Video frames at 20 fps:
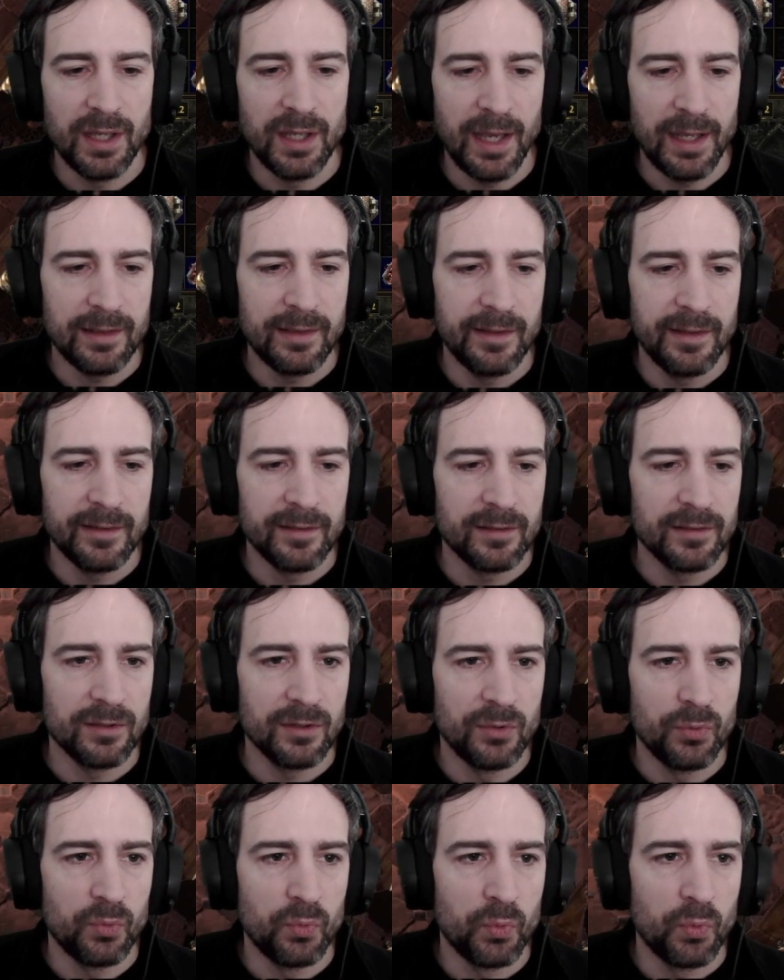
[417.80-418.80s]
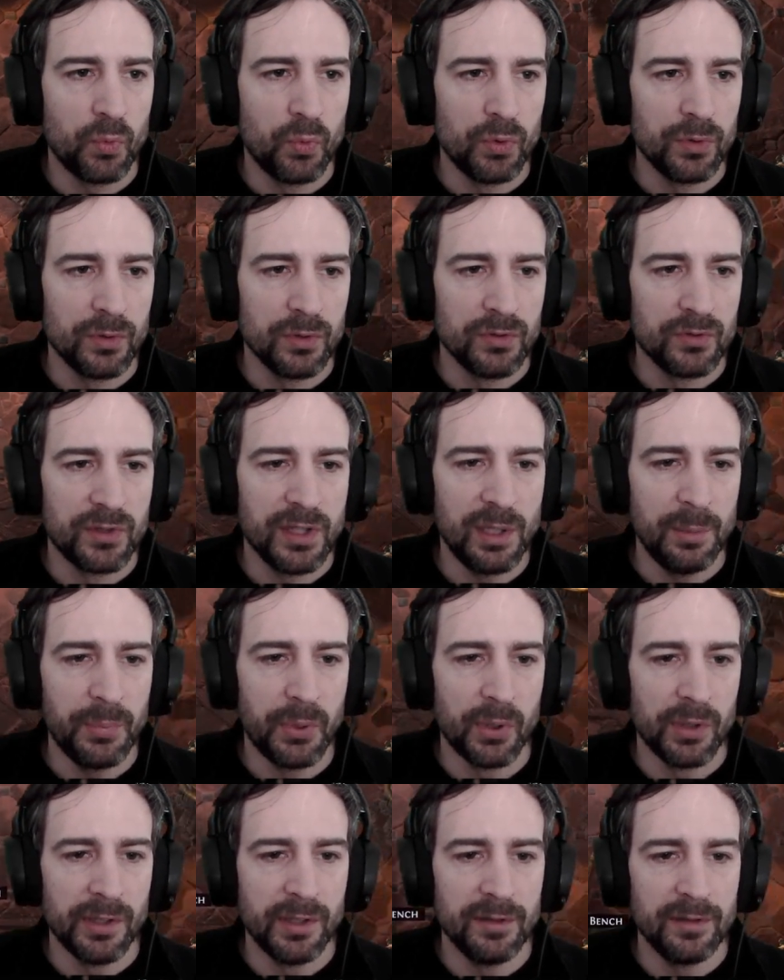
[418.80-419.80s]
Atlas skill
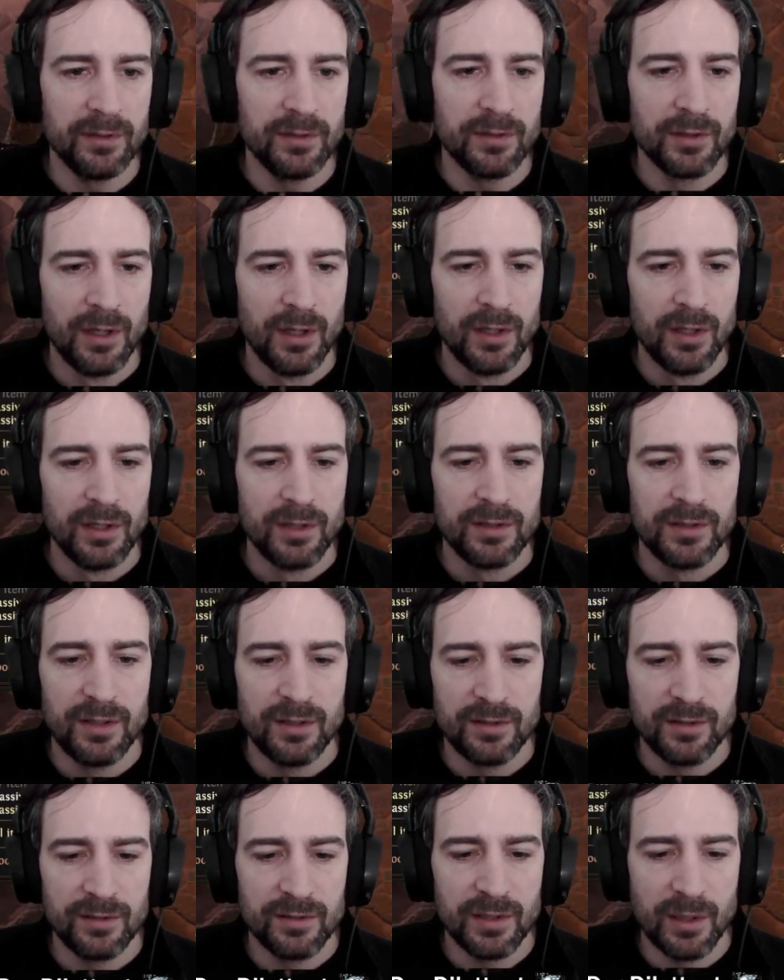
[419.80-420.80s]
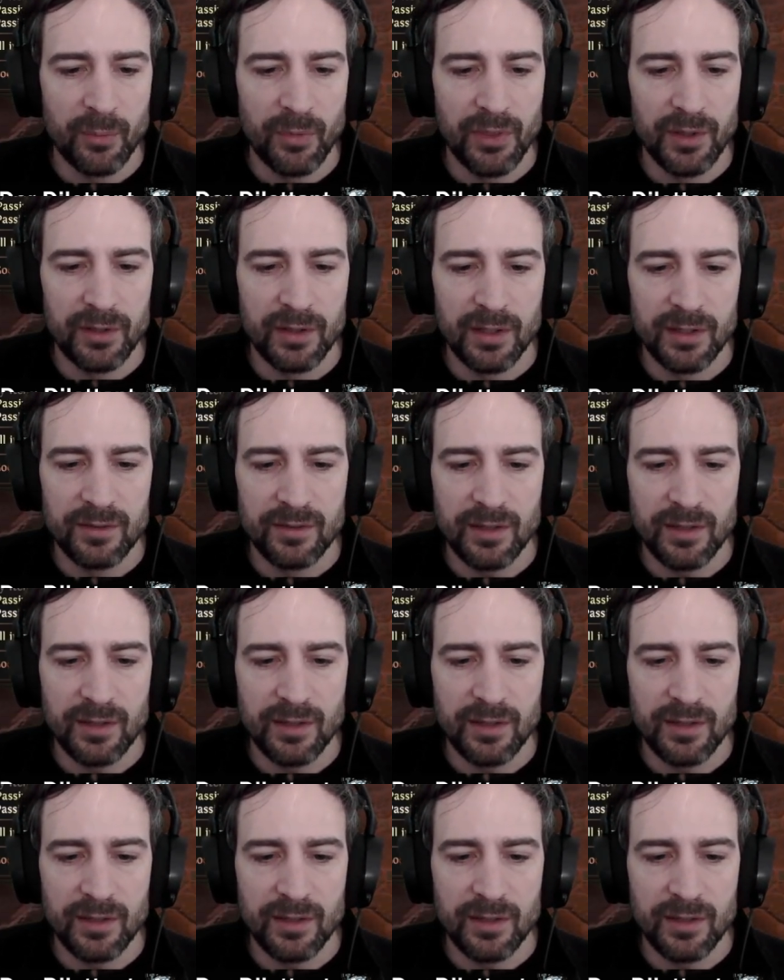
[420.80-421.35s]
points. This is something that's